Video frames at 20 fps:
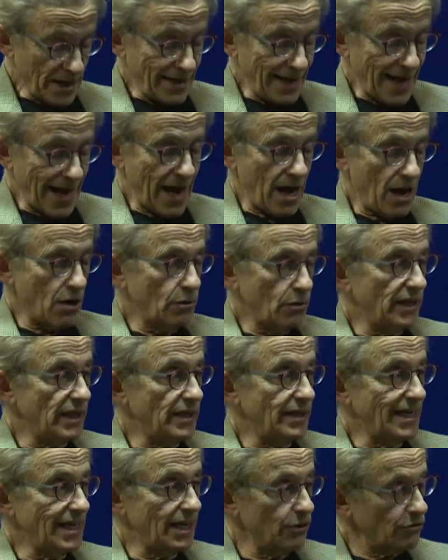Now,
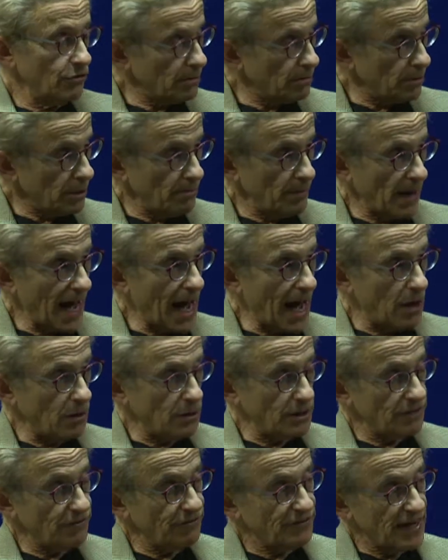in irritable
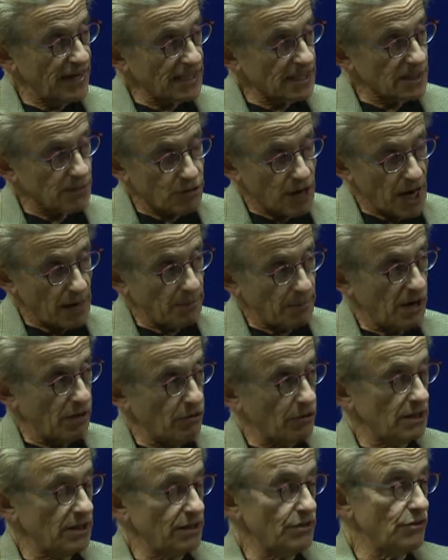bowel, it affects
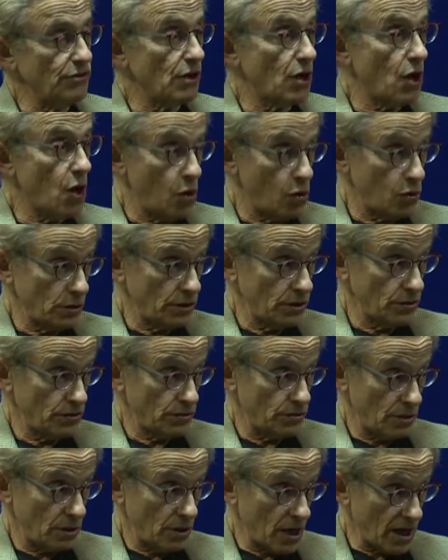primarily the colon or
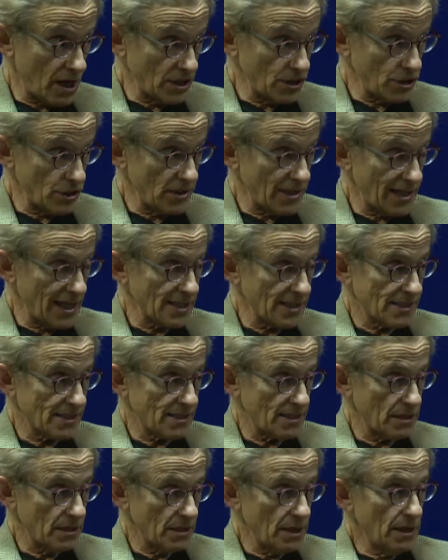the large
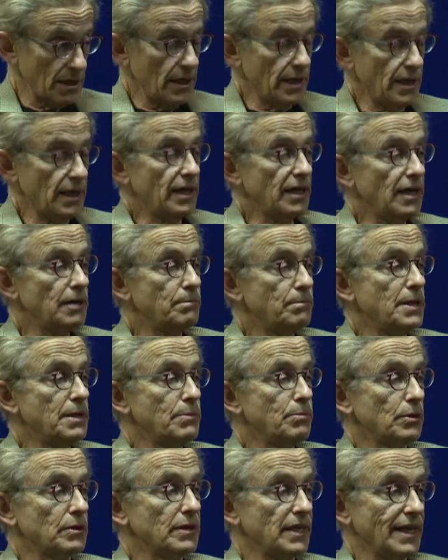intestine, and
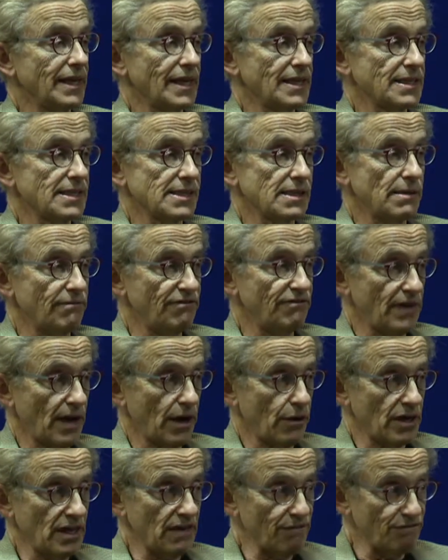people can get some
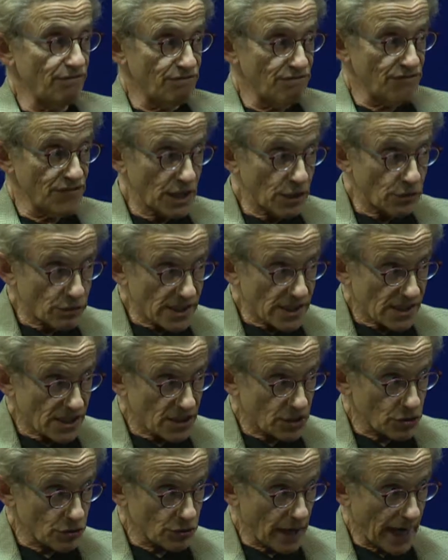very vigorous
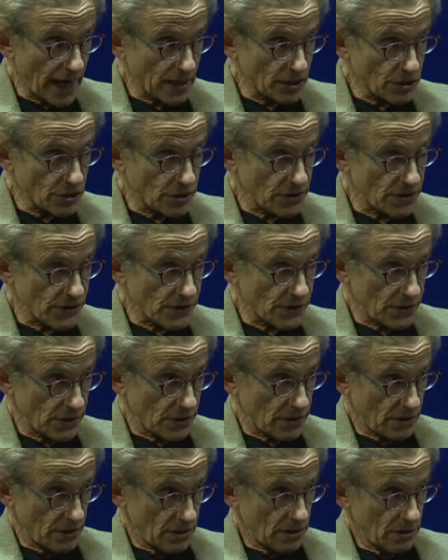contractions,
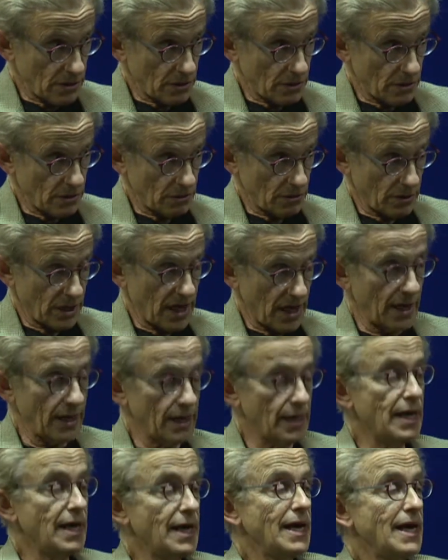
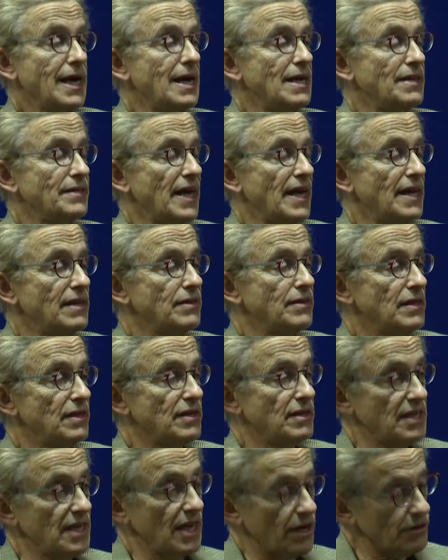okay? And then
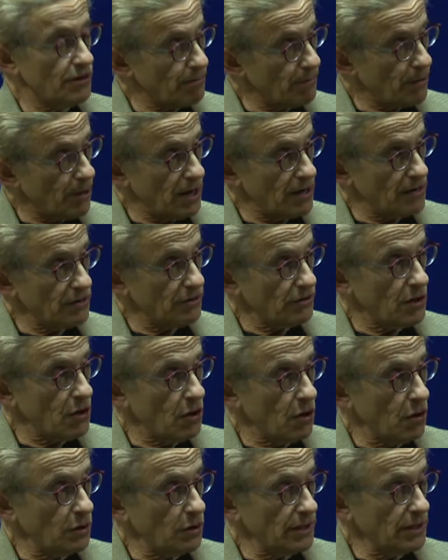the other part of the
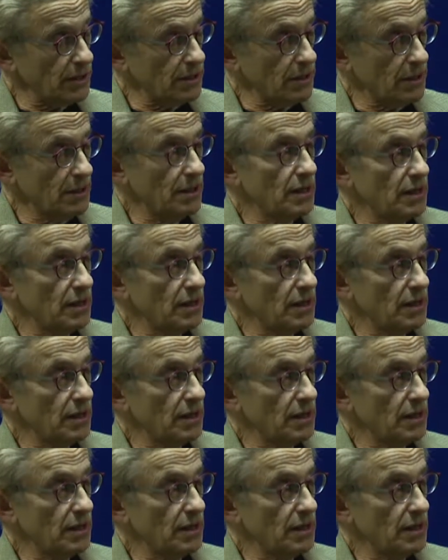colon